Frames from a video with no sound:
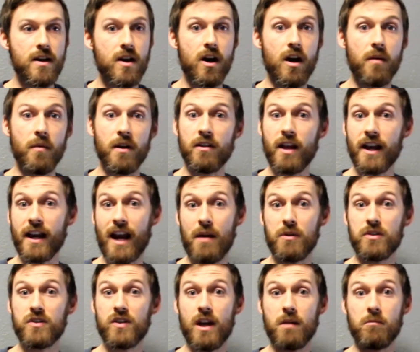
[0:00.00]
And like I
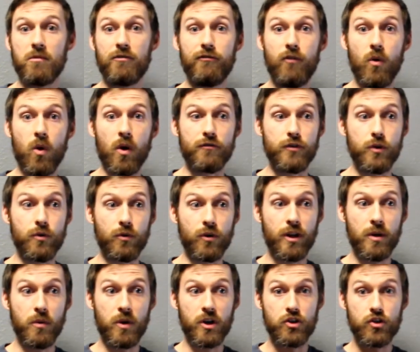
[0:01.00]
was saying before, if you
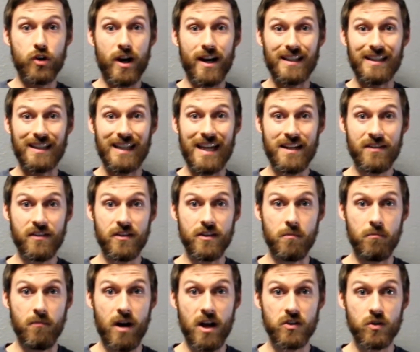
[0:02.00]
really want to try to lengthen
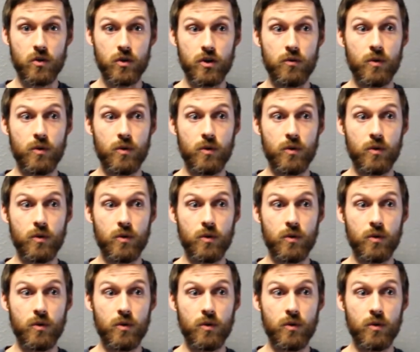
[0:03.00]
the muscle,